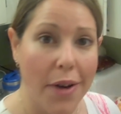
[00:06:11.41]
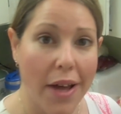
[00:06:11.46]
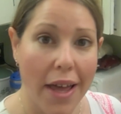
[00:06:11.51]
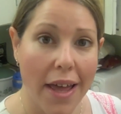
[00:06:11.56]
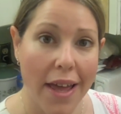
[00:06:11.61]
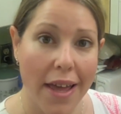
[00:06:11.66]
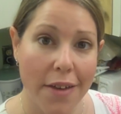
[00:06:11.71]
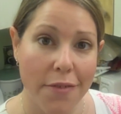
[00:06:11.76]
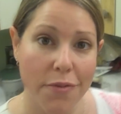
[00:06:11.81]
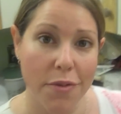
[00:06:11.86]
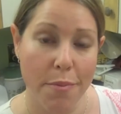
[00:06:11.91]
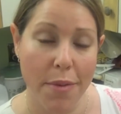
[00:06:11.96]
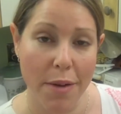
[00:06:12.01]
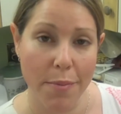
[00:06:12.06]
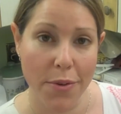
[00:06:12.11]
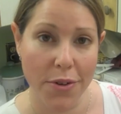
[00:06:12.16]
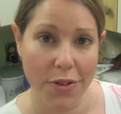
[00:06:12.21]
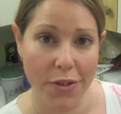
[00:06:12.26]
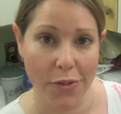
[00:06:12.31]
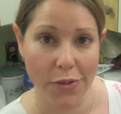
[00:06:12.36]
and
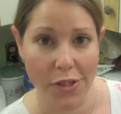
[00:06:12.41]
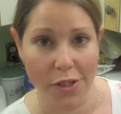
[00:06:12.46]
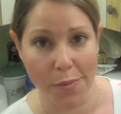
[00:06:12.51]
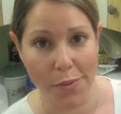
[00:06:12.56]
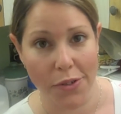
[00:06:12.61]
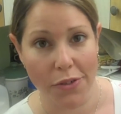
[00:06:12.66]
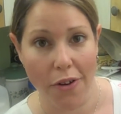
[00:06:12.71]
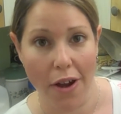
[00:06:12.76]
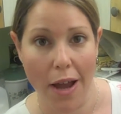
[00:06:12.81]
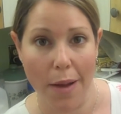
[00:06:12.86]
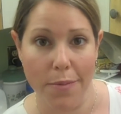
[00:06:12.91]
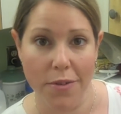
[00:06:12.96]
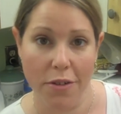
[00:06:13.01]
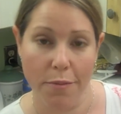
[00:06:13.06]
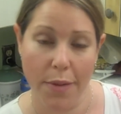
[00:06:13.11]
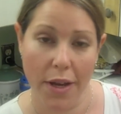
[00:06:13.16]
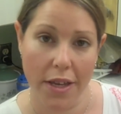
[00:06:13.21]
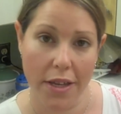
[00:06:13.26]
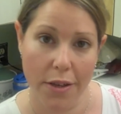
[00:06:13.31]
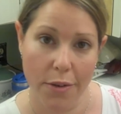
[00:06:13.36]
remember to subscribe to
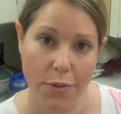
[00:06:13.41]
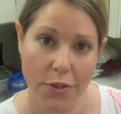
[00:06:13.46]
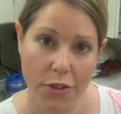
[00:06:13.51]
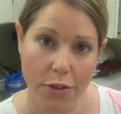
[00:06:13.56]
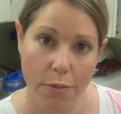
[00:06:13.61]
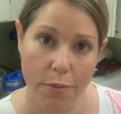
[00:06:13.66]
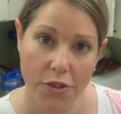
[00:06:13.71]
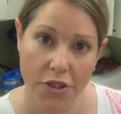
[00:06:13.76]
my YouTube